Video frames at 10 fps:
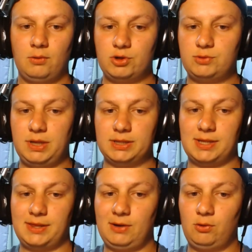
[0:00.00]
which means
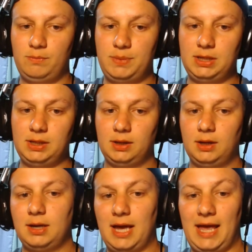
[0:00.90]
that they will be
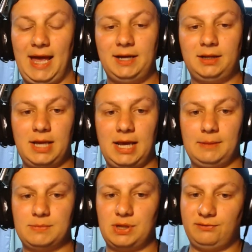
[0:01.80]
ahead in
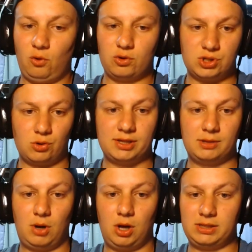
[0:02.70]
games and forced to run
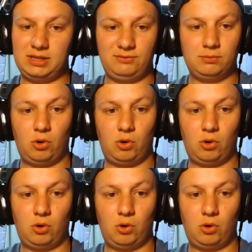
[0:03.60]
the ball even